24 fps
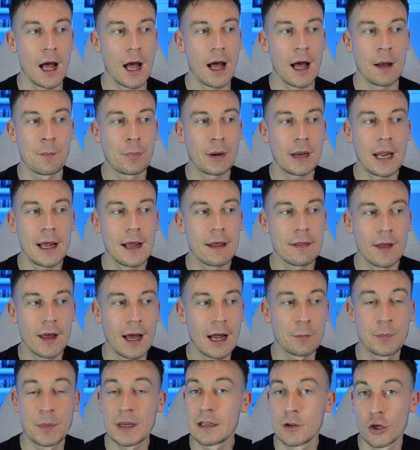a player that
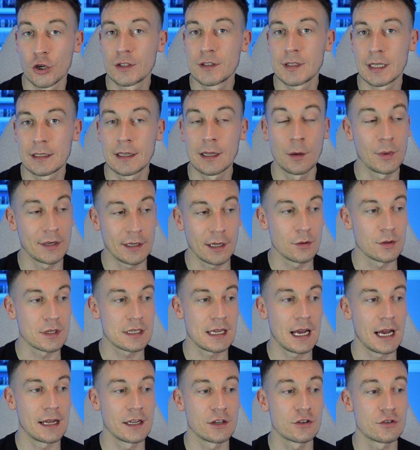I'd be gutted that we don't
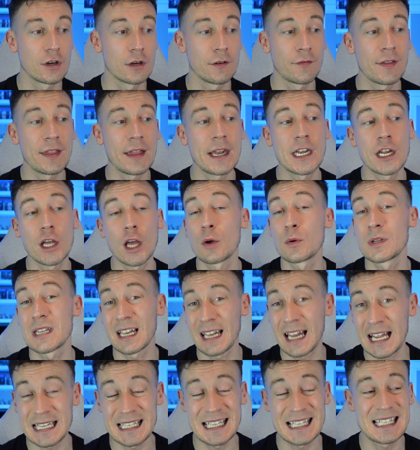sign, in truth. And then you go to
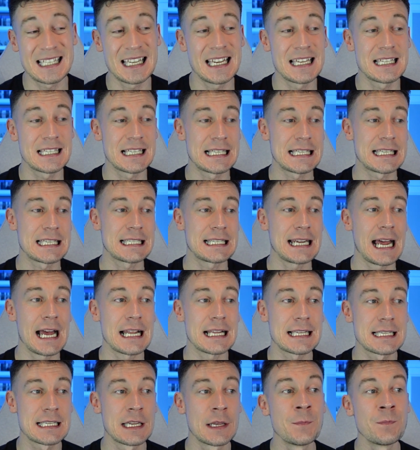last season's
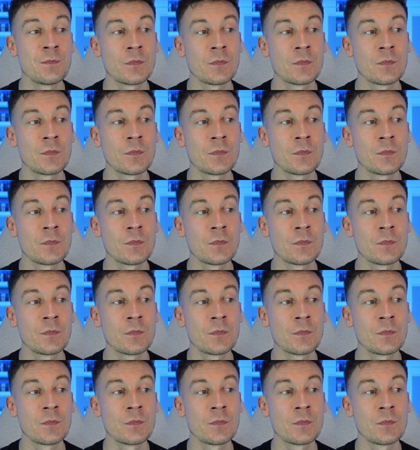stats.